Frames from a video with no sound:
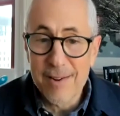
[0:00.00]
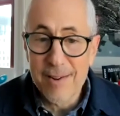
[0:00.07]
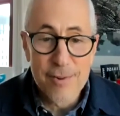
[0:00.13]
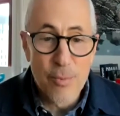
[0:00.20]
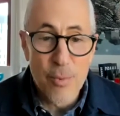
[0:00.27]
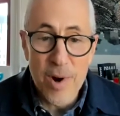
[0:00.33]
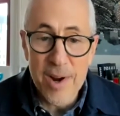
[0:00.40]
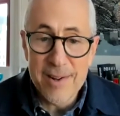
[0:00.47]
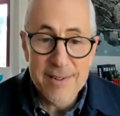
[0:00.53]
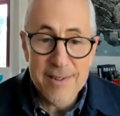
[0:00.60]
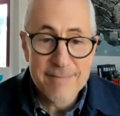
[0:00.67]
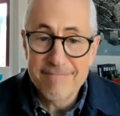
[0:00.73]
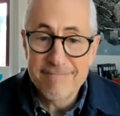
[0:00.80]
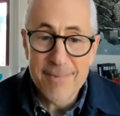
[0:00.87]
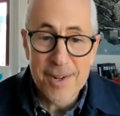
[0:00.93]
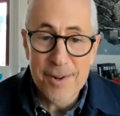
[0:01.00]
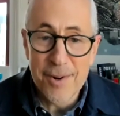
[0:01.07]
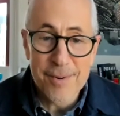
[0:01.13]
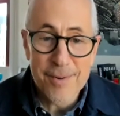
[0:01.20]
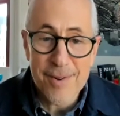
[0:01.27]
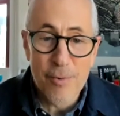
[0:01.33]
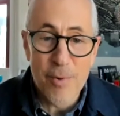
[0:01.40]
Great
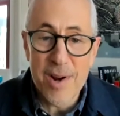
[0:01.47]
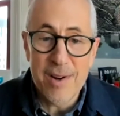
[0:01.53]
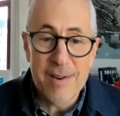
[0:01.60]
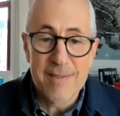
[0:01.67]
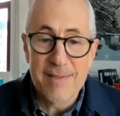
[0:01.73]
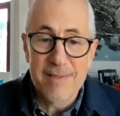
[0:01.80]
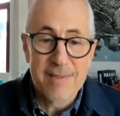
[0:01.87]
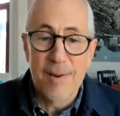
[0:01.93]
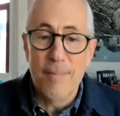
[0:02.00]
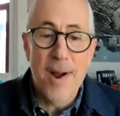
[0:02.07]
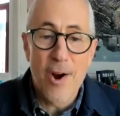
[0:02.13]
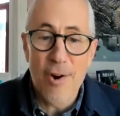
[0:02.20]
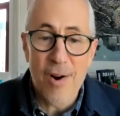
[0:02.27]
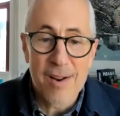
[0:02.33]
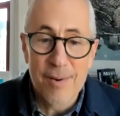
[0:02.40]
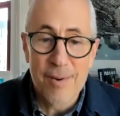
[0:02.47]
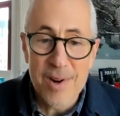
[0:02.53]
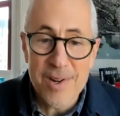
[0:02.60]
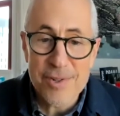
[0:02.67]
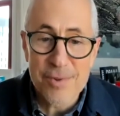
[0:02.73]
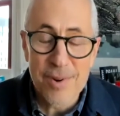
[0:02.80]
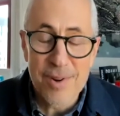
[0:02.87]
American
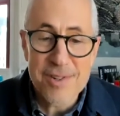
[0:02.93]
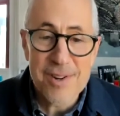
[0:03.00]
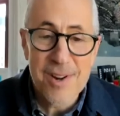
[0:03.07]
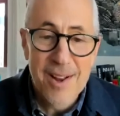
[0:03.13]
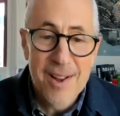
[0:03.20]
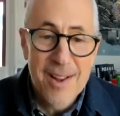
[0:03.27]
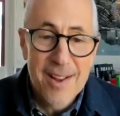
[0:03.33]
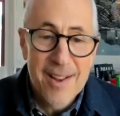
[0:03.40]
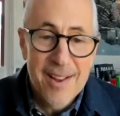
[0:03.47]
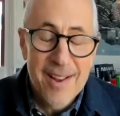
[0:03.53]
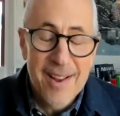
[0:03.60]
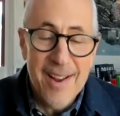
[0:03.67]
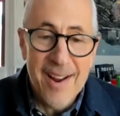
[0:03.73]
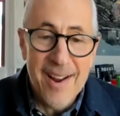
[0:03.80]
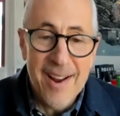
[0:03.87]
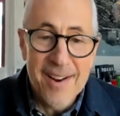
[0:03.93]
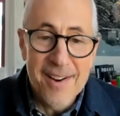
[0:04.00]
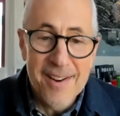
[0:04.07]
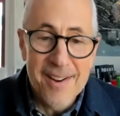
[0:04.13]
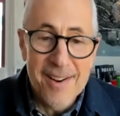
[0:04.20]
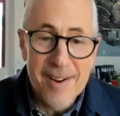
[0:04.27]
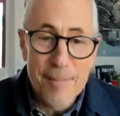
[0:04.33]
restaurants.
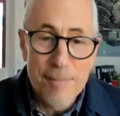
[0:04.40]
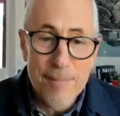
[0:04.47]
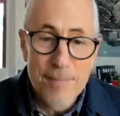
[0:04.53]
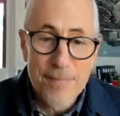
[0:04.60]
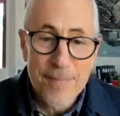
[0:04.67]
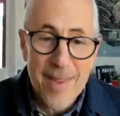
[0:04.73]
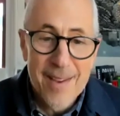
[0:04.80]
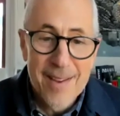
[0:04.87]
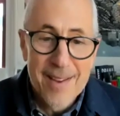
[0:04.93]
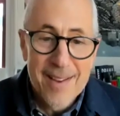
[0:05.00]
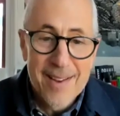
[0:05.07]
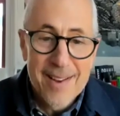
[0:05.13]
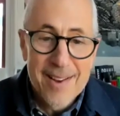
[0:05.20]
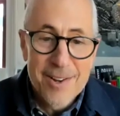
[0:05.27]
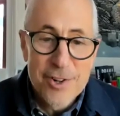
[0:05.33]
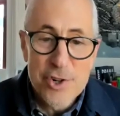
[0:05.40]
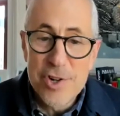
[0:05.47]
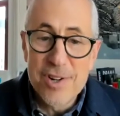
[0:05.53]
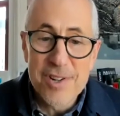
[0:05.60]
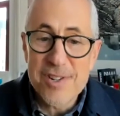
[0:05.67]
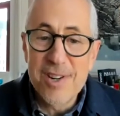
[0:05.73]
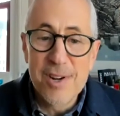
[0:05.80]
And she
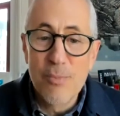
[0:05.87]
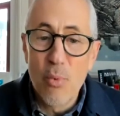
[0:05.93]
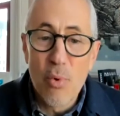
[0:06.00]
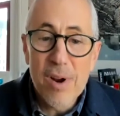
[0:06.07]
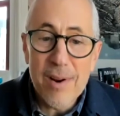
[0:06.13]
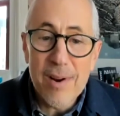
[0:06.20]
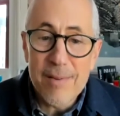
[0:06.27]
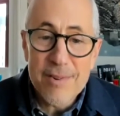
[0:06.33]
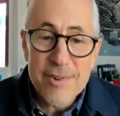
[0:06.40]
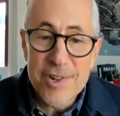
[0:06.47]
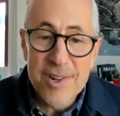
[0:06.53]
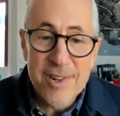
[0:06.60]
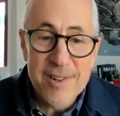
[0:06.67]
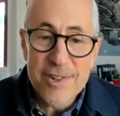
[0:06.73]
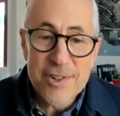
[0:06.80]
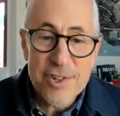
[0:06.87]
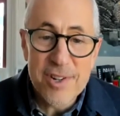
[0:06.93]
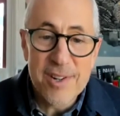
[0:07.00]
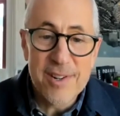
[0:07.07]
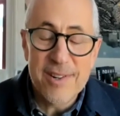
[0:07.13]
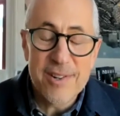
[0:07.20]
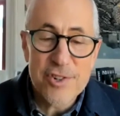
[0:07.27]
just didn't want it.
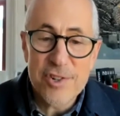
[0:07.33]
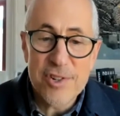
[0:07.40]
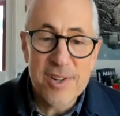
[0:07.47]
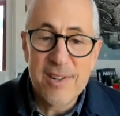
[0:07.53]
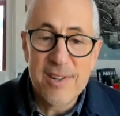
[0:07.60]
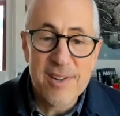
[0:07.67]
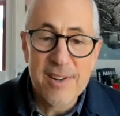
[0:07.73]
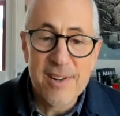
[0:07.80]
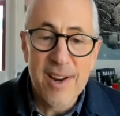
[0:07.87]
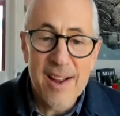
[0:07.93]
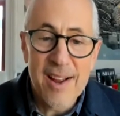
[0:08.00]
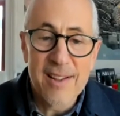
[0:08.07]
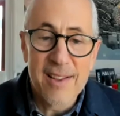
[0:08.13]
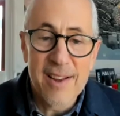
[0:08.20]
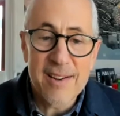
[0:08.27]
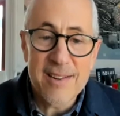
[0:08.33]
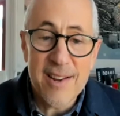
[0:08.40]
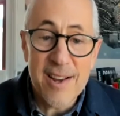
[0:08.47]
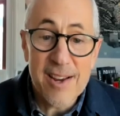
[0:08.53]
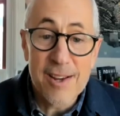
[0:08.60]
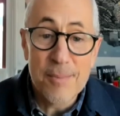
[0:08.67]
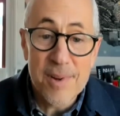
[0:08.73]
She did not like
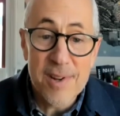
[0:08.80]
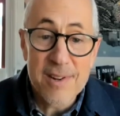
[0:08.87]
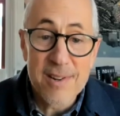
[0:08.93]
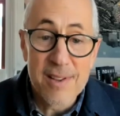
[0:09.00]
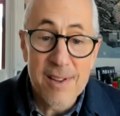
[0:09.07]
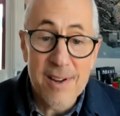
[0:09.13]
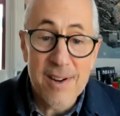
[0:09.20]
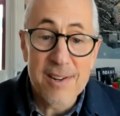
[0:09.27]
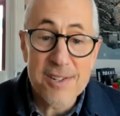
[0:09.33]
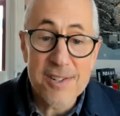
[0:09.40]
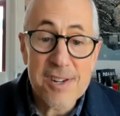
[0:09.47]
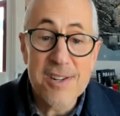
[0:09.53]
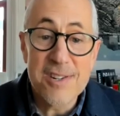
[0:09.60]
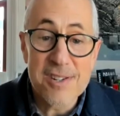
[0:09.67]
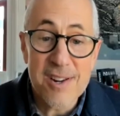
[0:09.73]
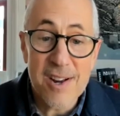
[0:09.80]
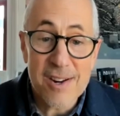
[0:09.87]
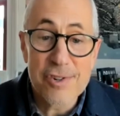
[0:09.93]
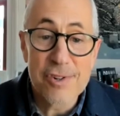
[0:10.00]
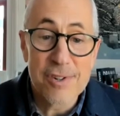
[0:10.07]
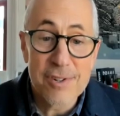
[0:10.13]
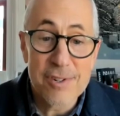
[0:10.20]
taking me to the Husky
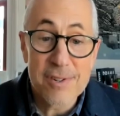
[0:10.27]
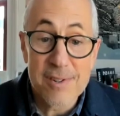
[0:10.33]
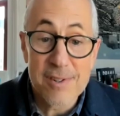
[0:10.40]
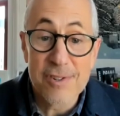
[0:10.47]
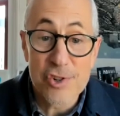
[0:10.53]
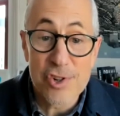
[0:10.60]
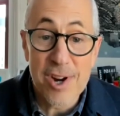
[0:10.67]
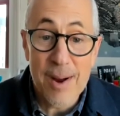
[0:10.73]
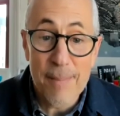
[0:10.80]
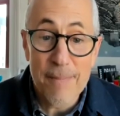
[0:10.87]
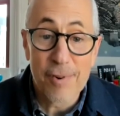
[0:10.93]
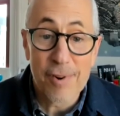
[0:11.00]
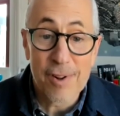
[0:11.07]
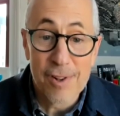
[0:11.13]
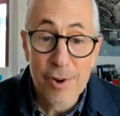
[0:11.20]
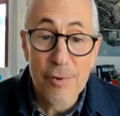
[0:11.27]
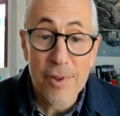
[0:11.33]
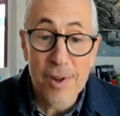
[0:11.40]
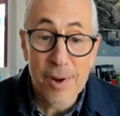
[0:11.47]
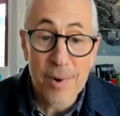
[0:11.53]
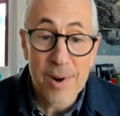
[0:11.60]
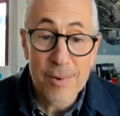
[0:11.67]
section to shop for
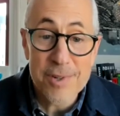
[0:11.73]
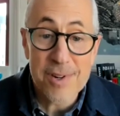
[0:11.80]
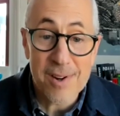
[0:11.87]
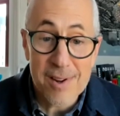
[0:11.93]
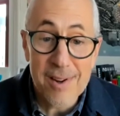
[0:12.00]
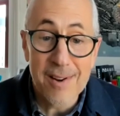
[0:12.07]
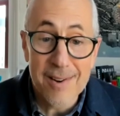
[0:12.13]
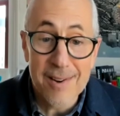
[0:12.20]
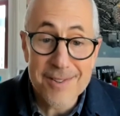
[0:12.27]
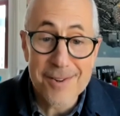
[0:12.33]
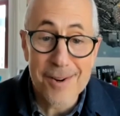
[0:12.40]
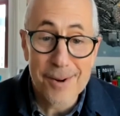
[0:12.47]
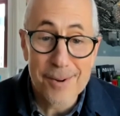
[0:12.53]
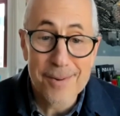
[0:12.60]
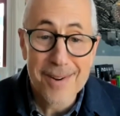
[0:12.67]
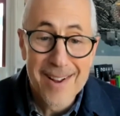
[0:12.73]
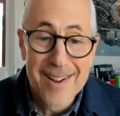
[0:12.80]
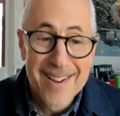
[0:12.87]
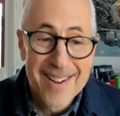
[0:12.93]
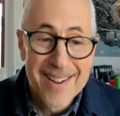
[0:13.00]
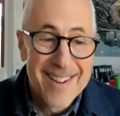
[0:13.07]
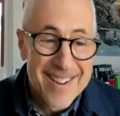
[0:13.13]
clothing when I was a kid. So
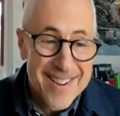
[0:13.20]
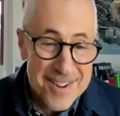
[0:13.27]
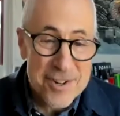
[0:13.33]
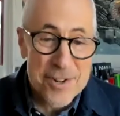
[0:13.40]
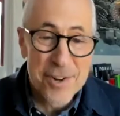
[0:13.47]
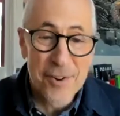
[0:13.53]
she